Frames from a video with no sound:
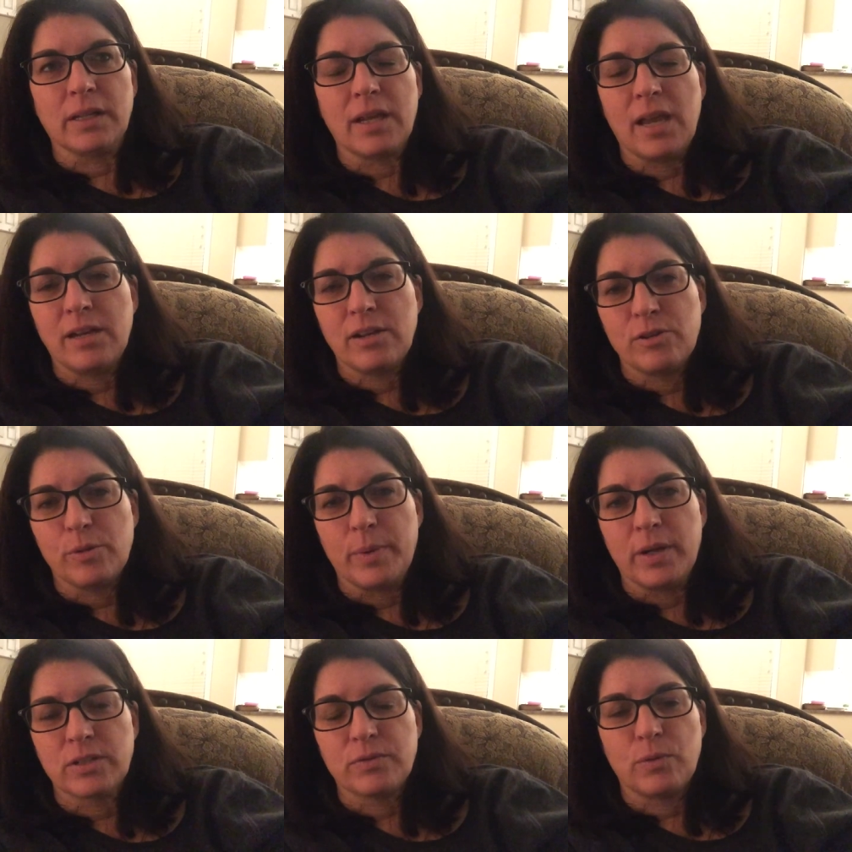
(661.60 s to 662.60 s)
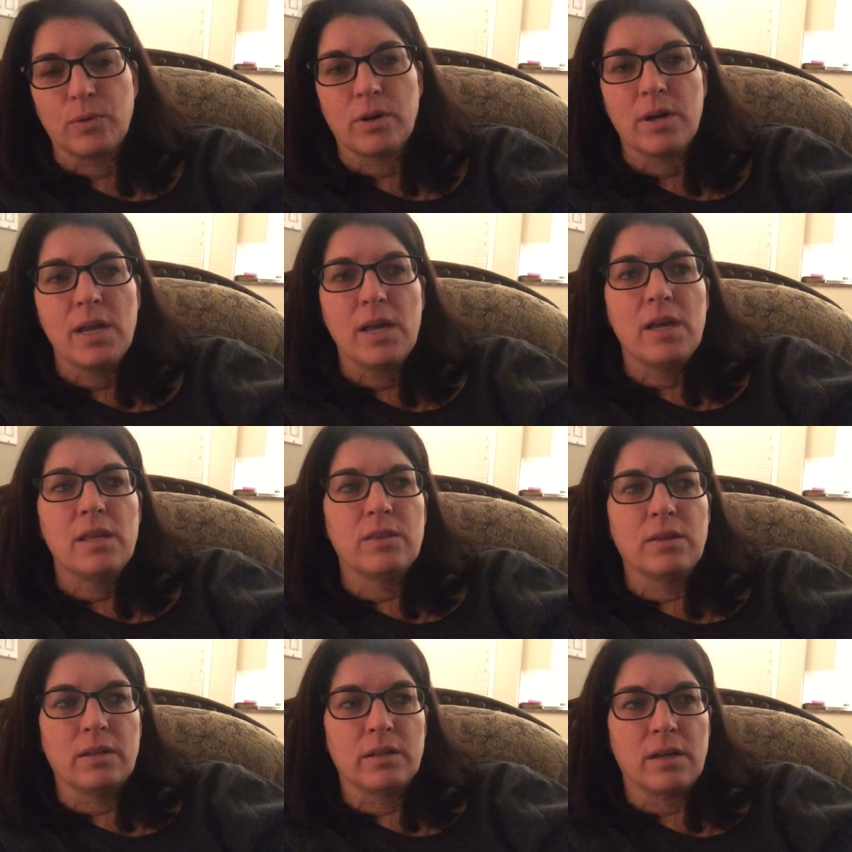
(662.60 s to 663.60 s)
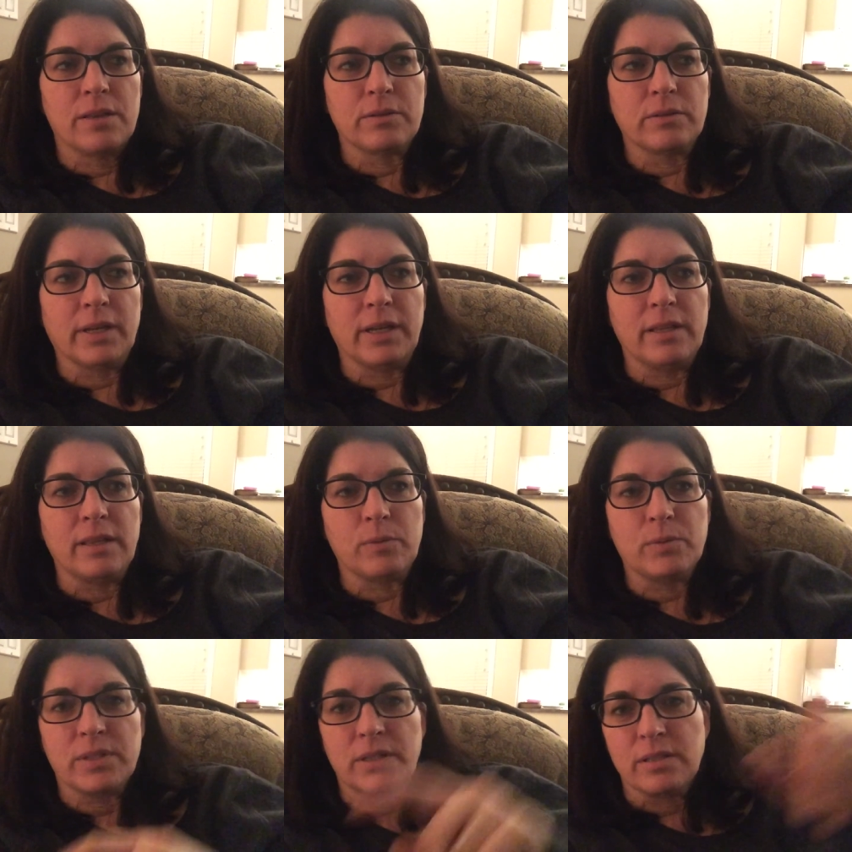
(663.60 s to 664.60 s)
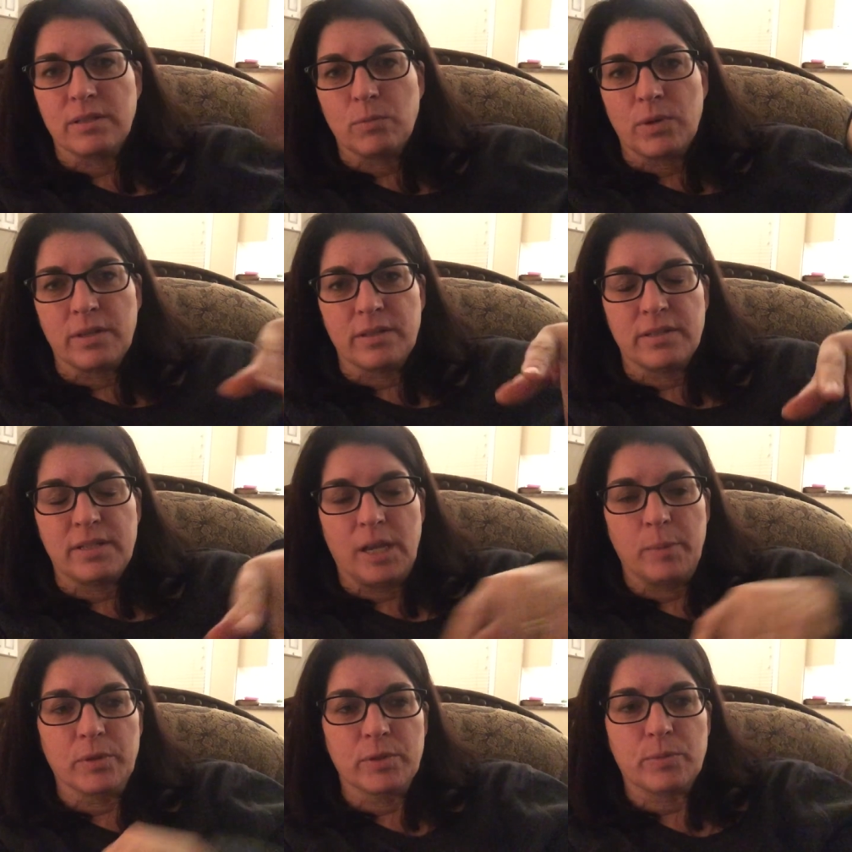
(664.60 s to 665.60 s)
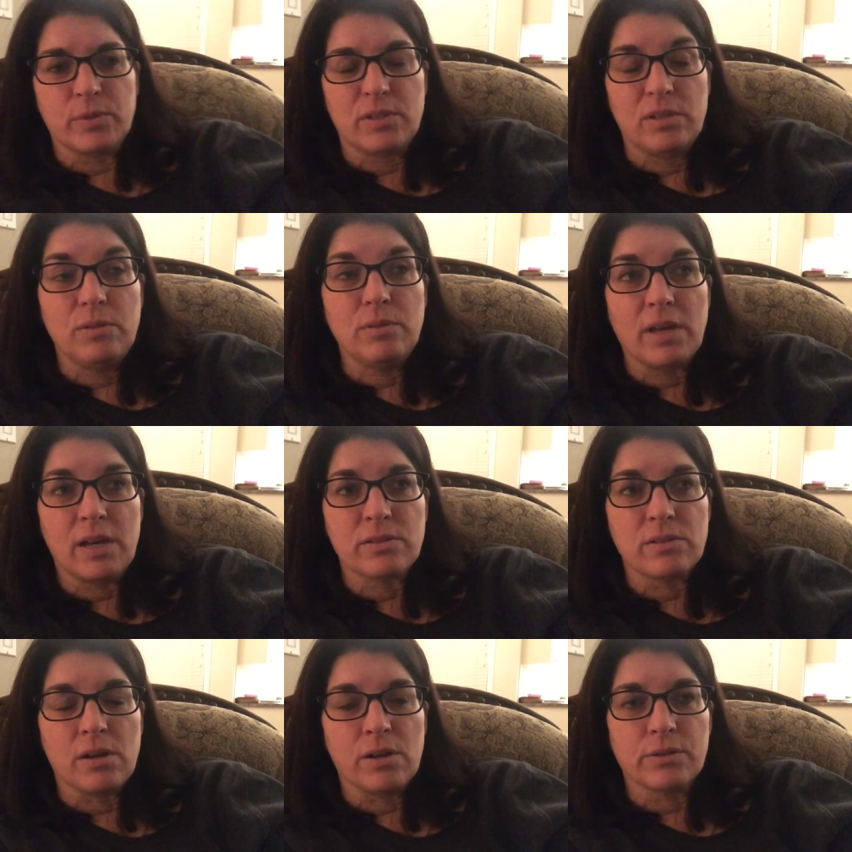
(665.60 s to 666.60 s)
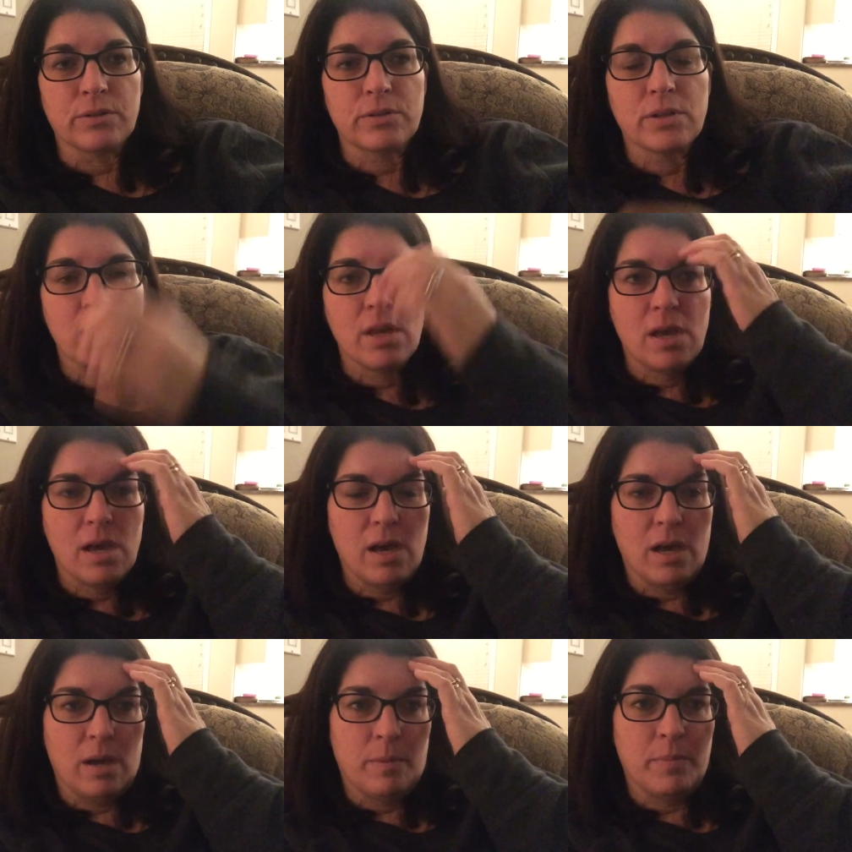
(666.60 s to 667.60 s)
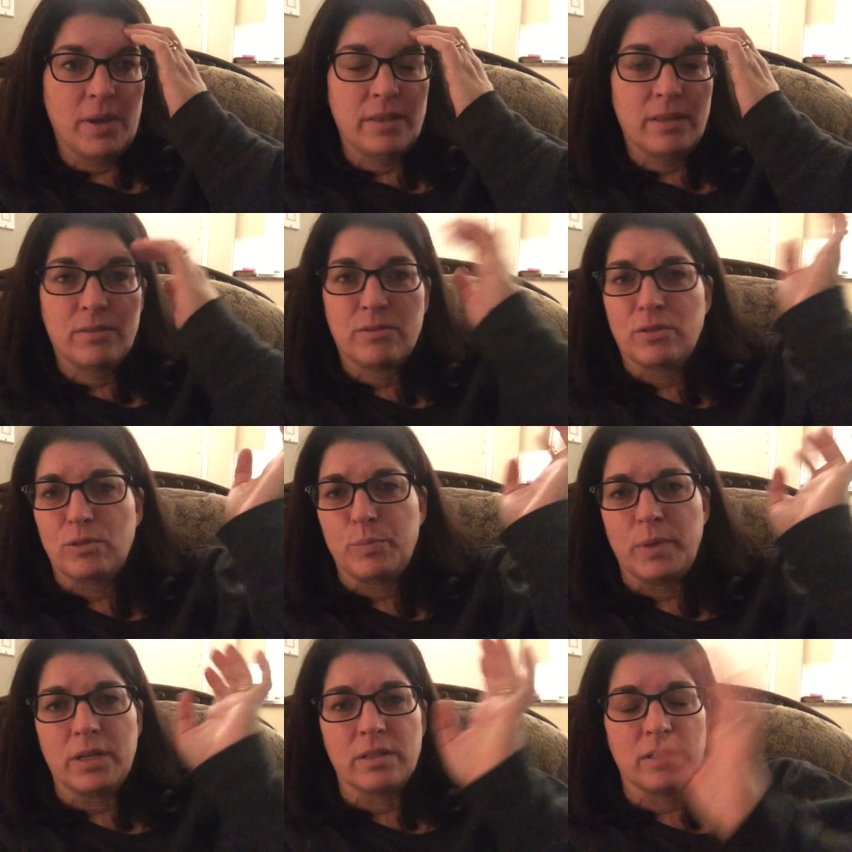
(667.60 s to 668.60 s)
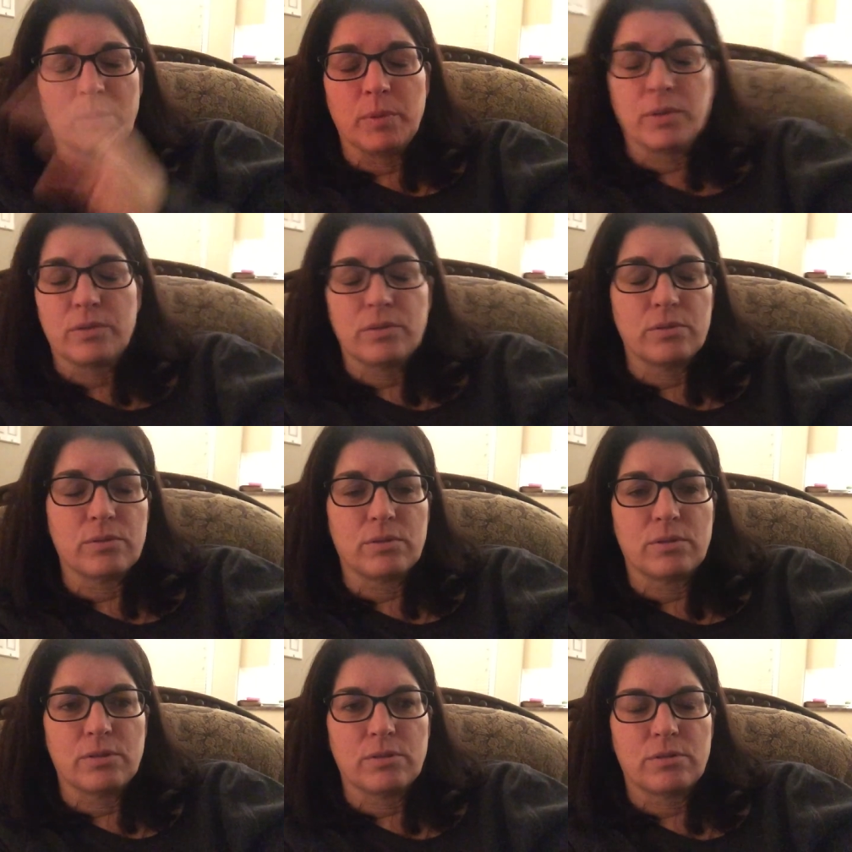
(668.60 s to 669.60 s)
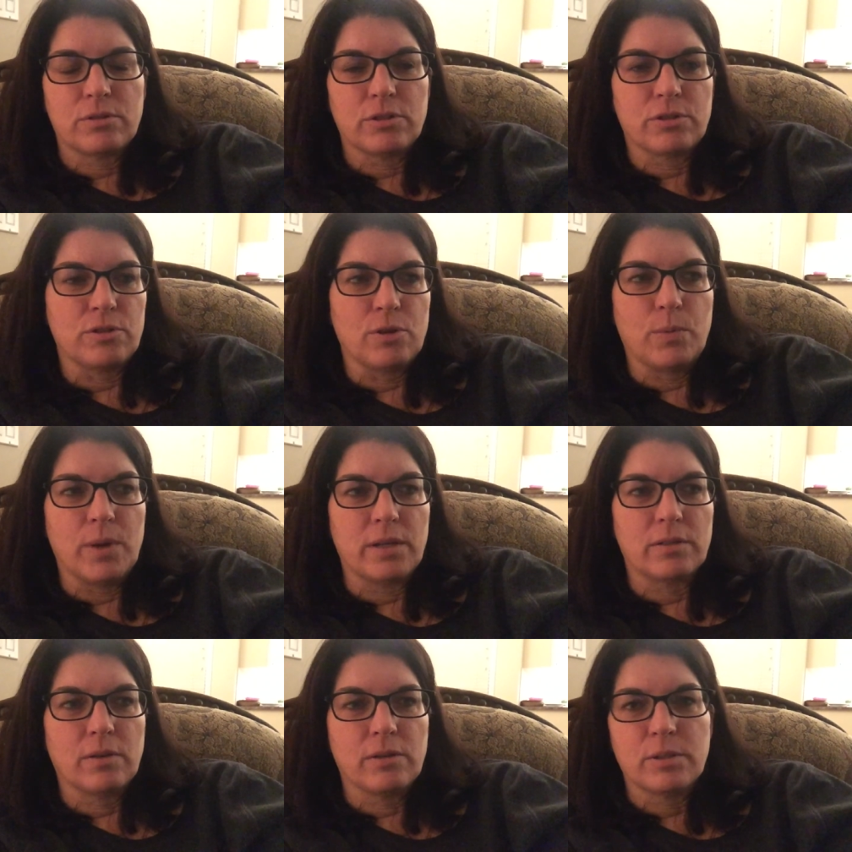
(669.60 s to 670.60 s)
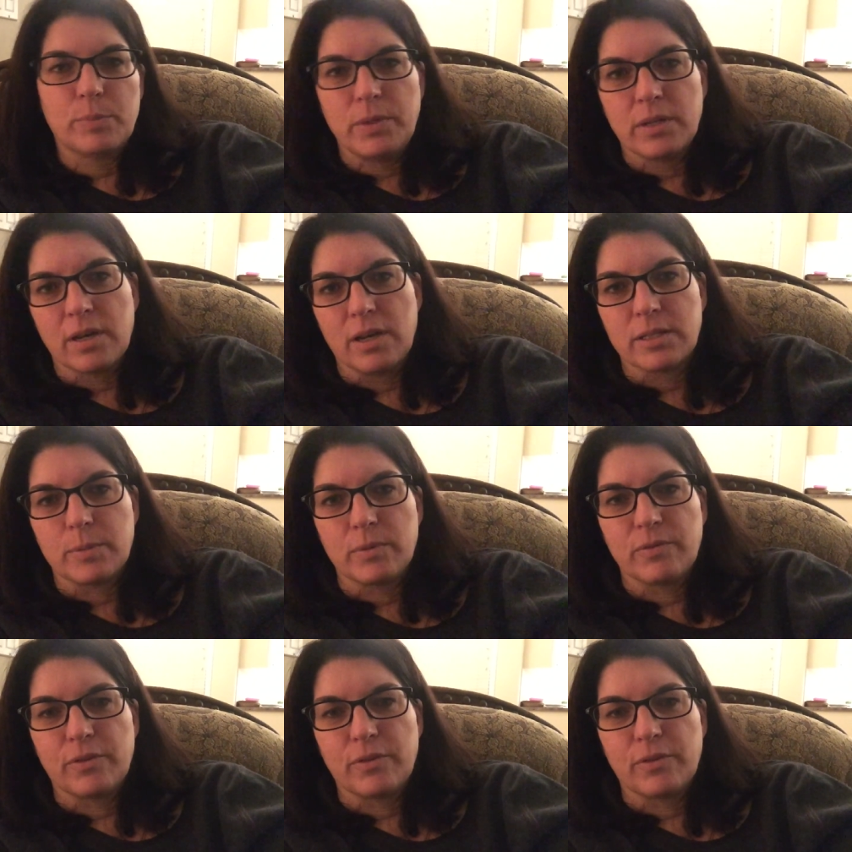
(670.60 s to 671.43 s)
like 800 bucks for, the other lady that was in the, one of the stables was $2,000. Um, and then there's those big gazebos. There's, there's just no way. So I'll just be a customer